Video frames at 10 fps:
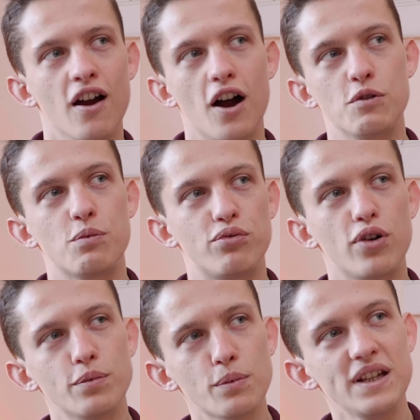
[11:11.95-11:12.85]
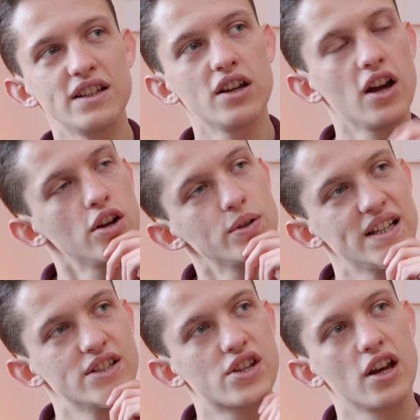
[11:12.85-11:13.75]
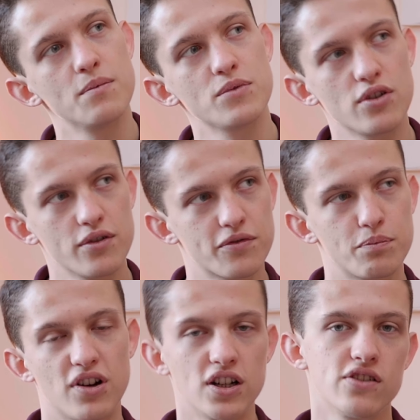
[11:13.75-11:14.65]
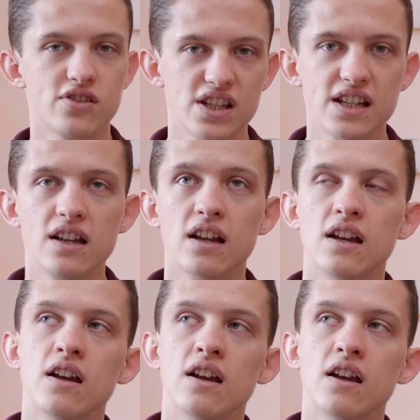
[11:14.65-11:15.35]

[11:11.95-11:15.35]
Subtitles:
I would probably go in terms of priority.